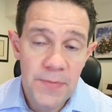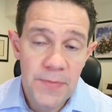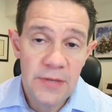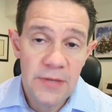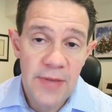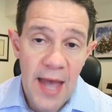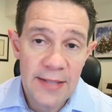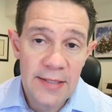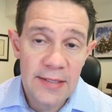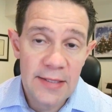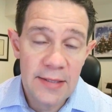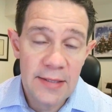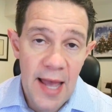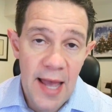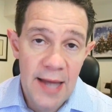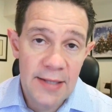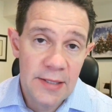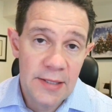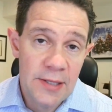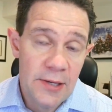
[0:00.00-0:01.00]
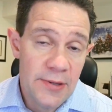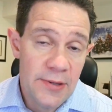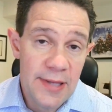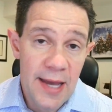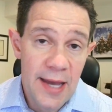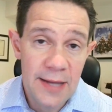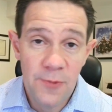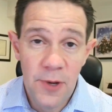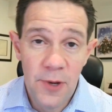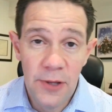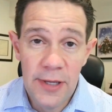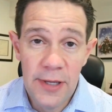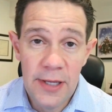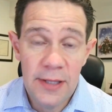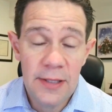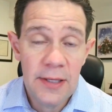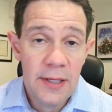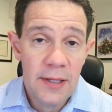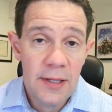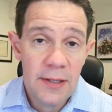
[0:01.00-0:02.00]
that's that, you know, and, and
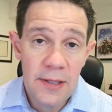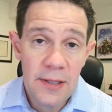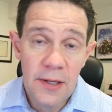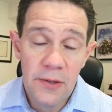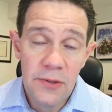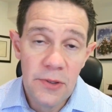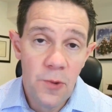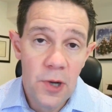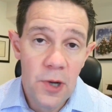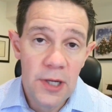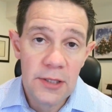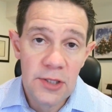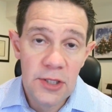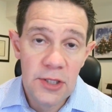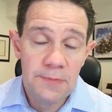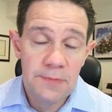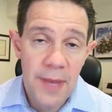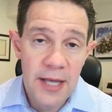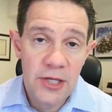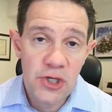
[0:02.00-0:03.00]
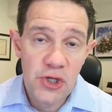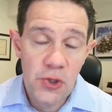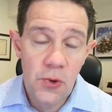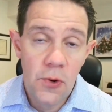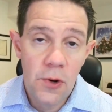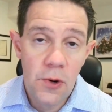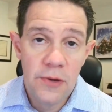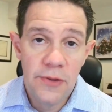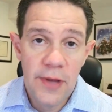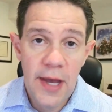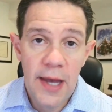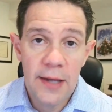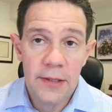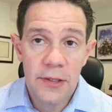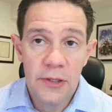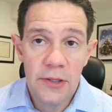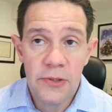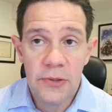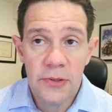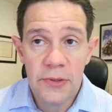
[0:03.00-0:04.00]
really, you know, you want to just make sure that
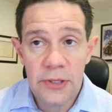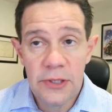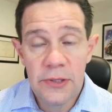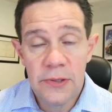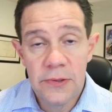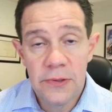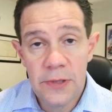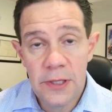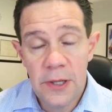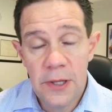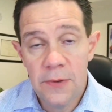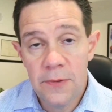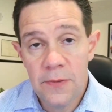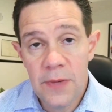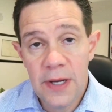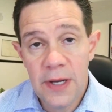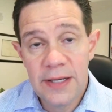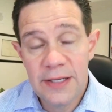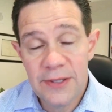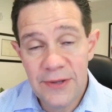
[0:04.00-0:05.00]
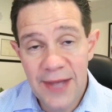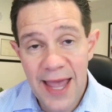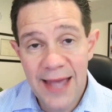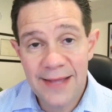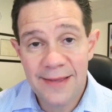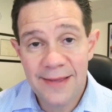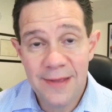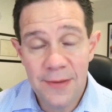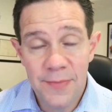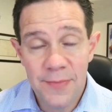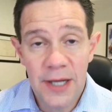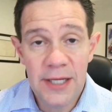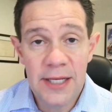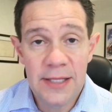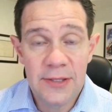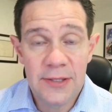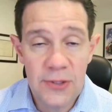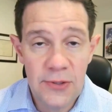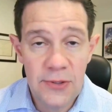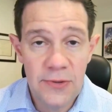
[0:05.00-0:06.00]
you, you, you know, you get the
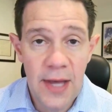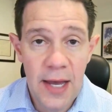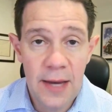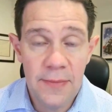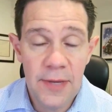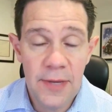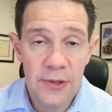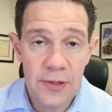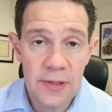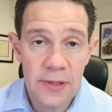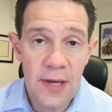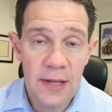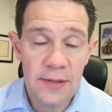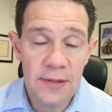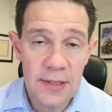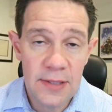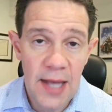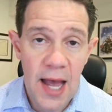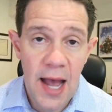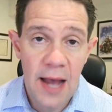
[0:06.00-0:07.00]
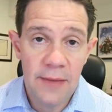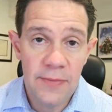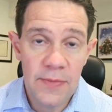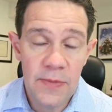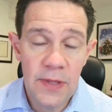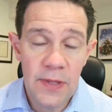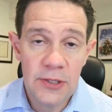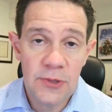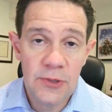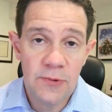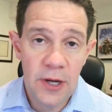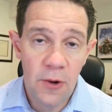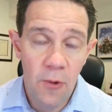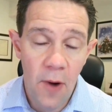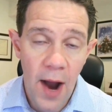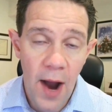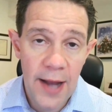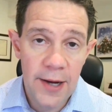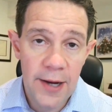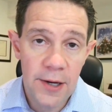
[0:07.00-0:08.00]
money to them at, at the time that's
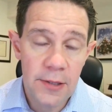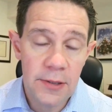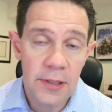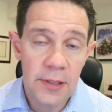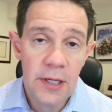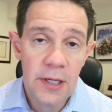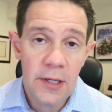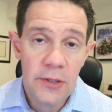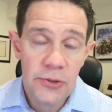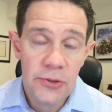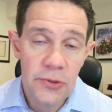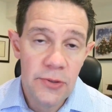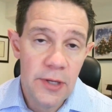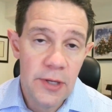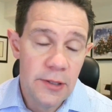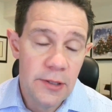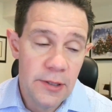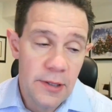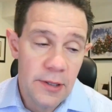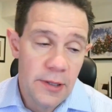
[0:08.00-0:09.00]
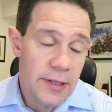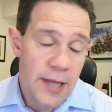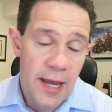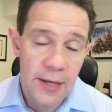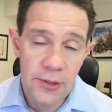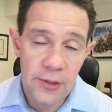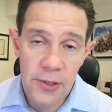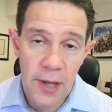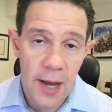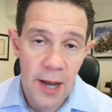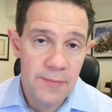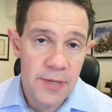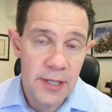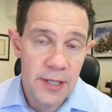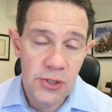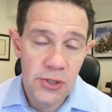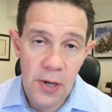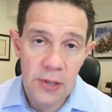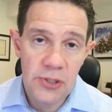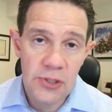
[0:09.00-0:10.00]
required so that again, you're not
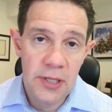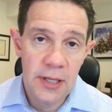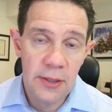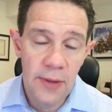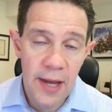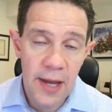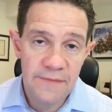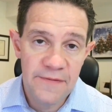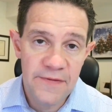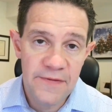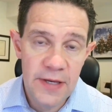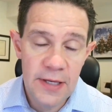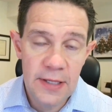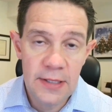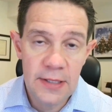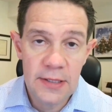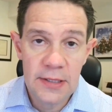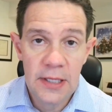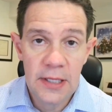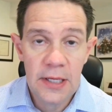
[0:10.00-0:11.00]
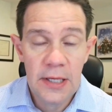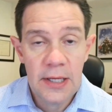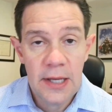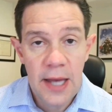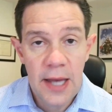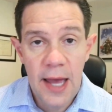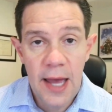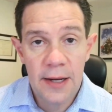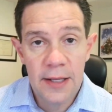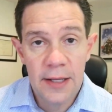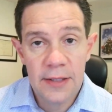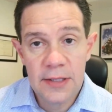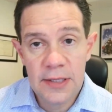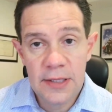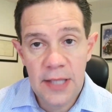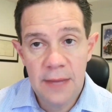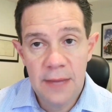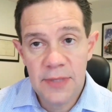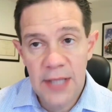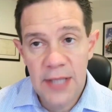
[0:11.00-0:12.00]
being charged any late fees. And at the
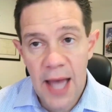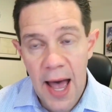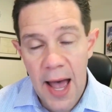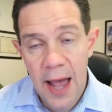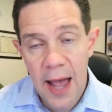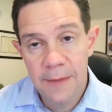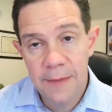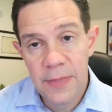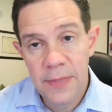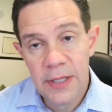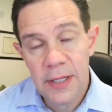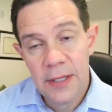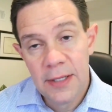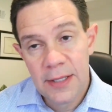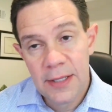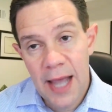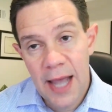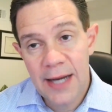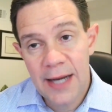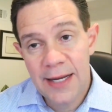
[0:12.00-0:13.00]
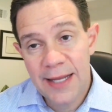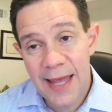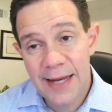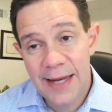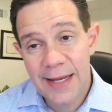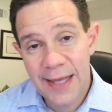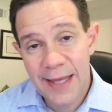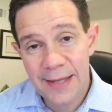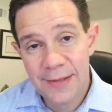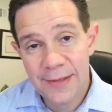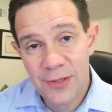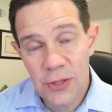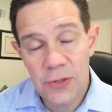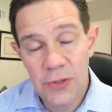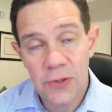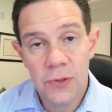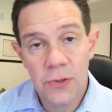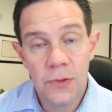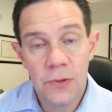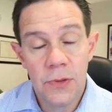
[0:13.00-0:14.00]
same time, kind of getting
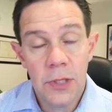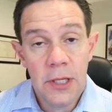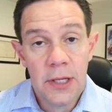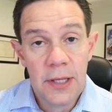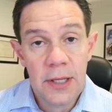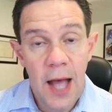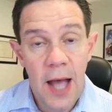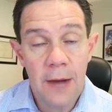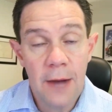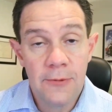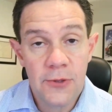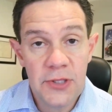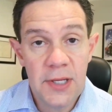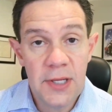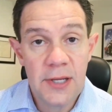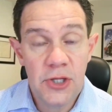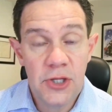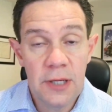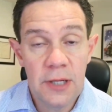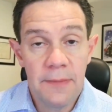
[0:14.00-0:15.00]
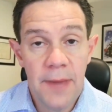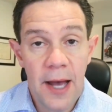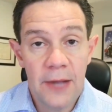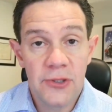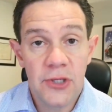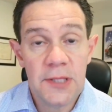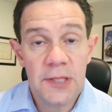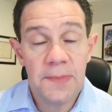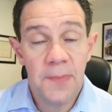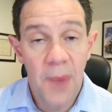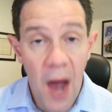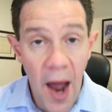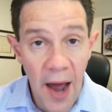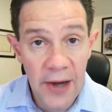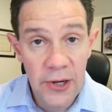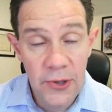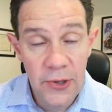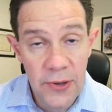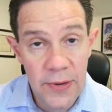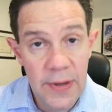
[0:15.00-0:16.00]
into conversation about just
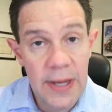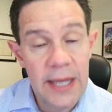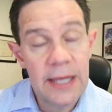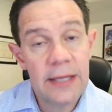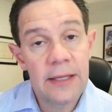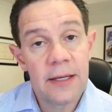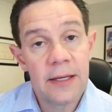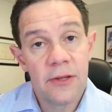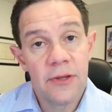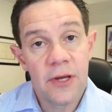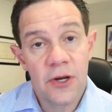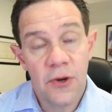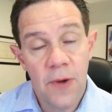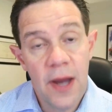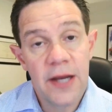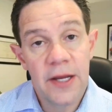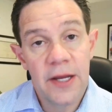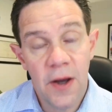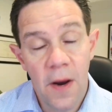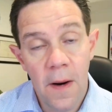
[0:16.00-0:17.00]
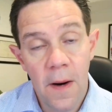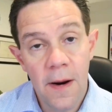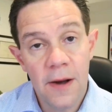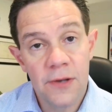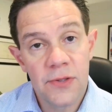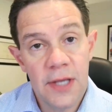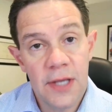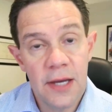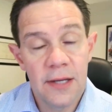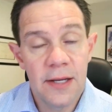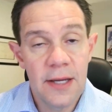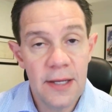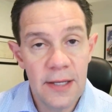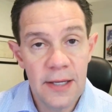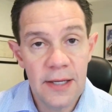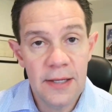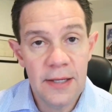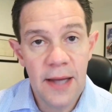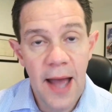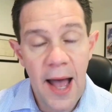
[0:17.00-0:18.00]
monitoring the credit cards and
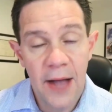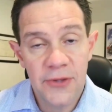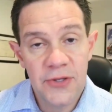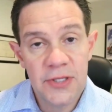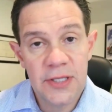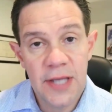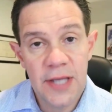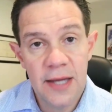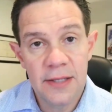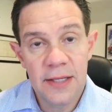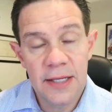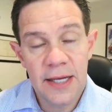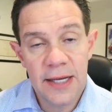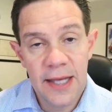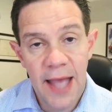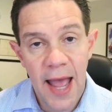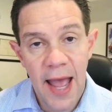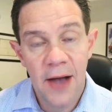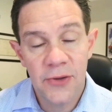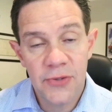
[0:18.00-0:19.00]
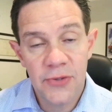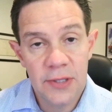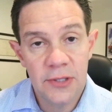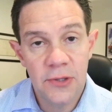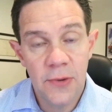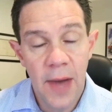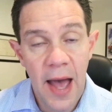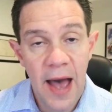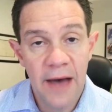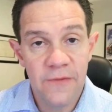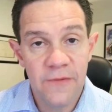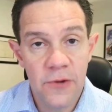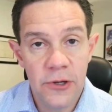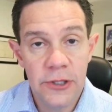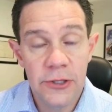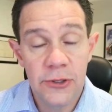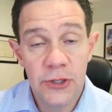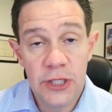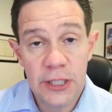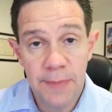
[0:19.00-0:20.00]
any outstanding accounts that you have where
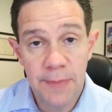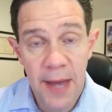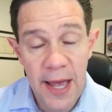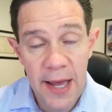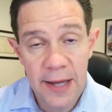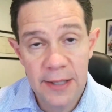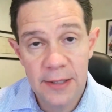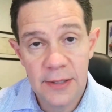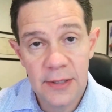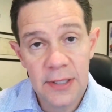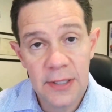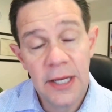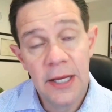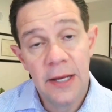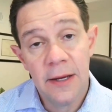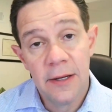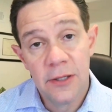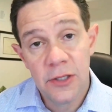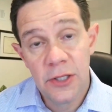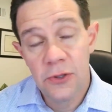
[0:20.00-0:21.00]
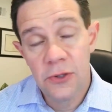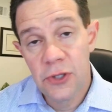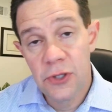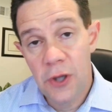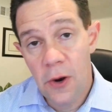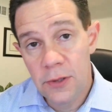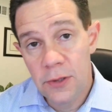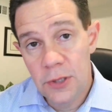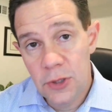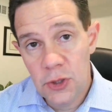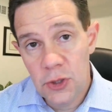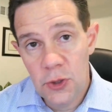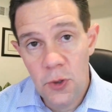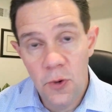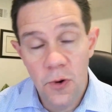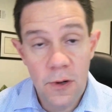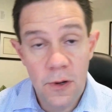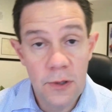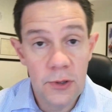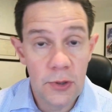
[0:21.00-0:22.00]
you spend you know you go into
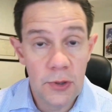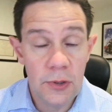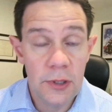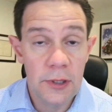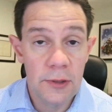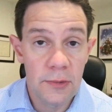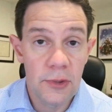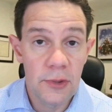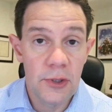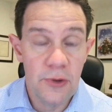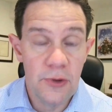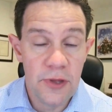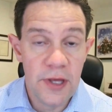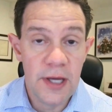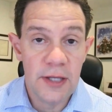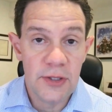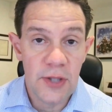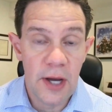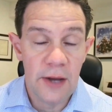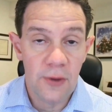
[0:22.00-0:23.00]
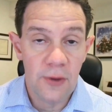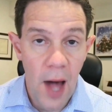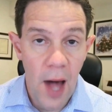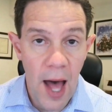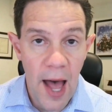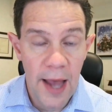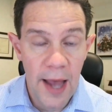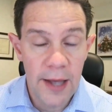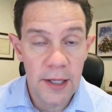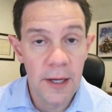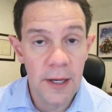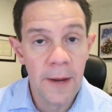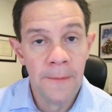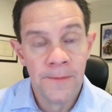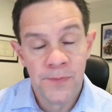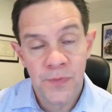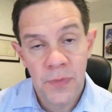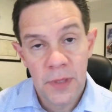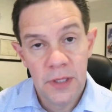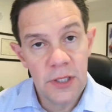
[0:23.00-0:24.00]
stores or you do things online
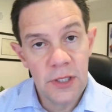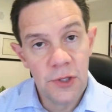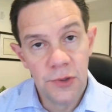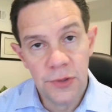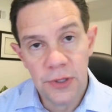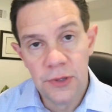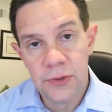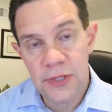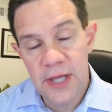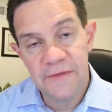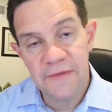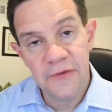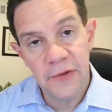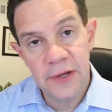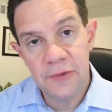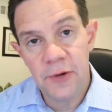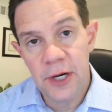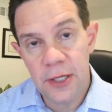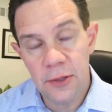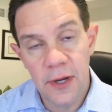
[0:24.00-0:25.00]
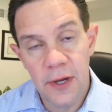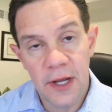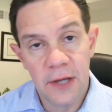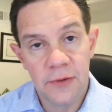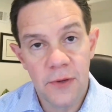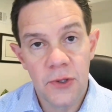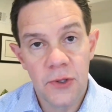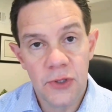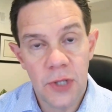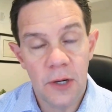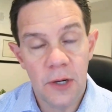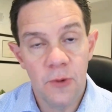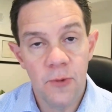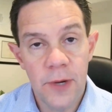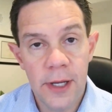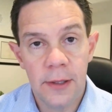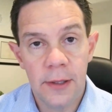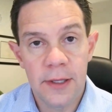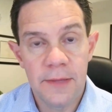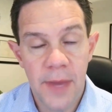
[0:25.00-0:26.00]
you you definitely want to look at those on a
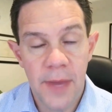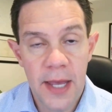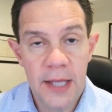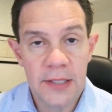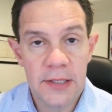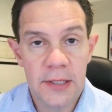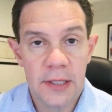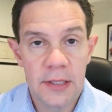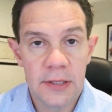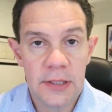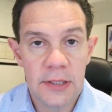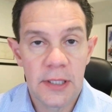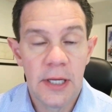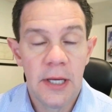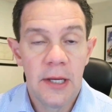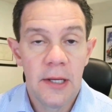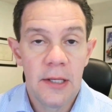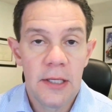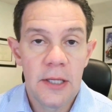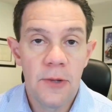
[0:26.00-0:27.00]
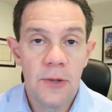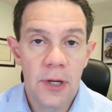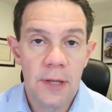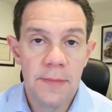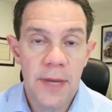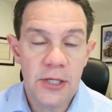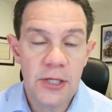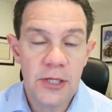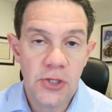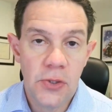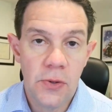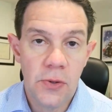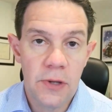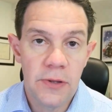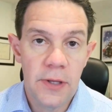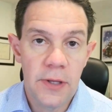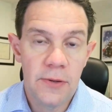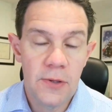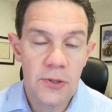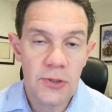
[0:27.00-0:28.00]
weekly basis you want to make sure
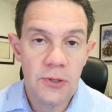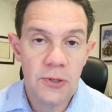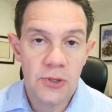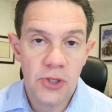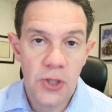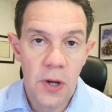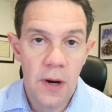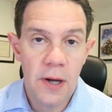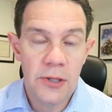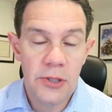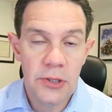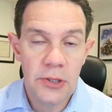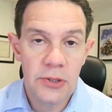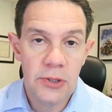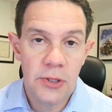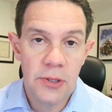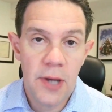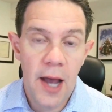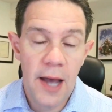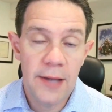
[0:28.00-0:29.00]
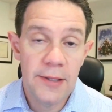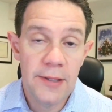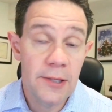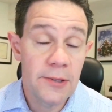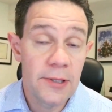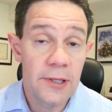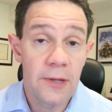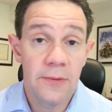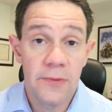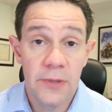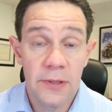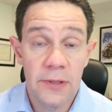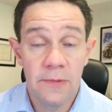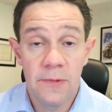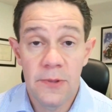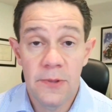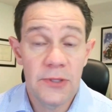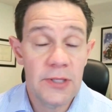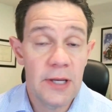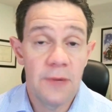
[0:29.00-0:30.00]
that there's no charges you're not you know you know
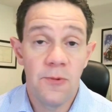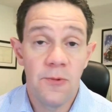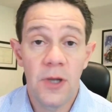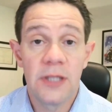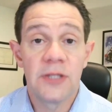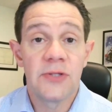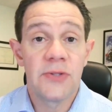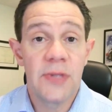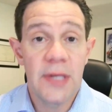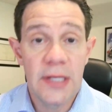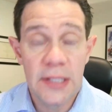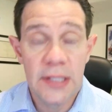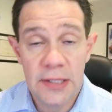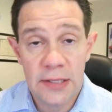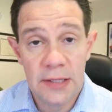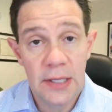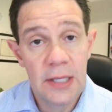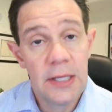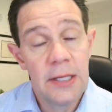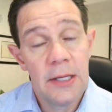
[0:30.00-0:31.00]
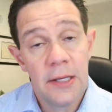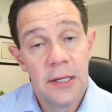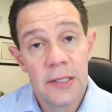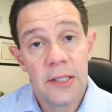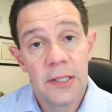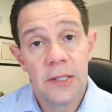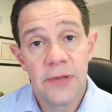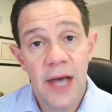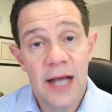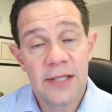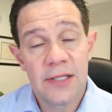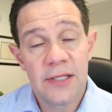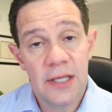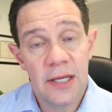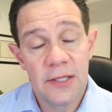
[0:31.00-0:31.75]
We say what is this you know that's a